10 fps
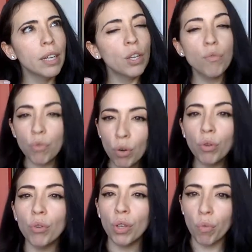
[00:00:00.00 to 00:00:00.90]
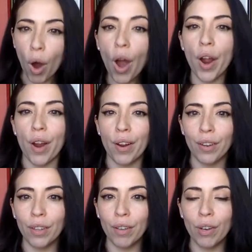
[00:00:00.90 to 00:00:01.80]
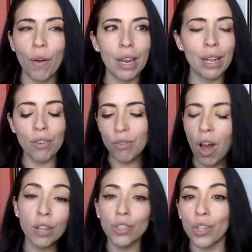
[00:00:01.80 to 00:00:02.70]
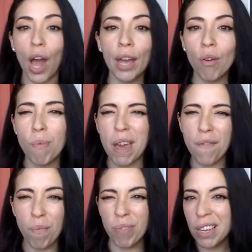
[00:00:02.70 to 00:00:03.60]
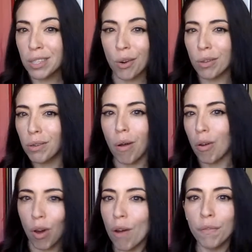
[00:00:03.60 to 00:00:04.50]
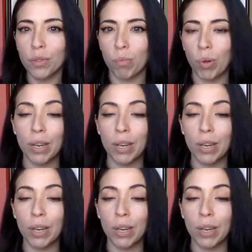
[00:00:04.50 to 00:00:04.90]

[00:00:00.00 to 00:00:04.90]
you know who you are, you know, and, and you're not shying away from things that are a little uncomfortable.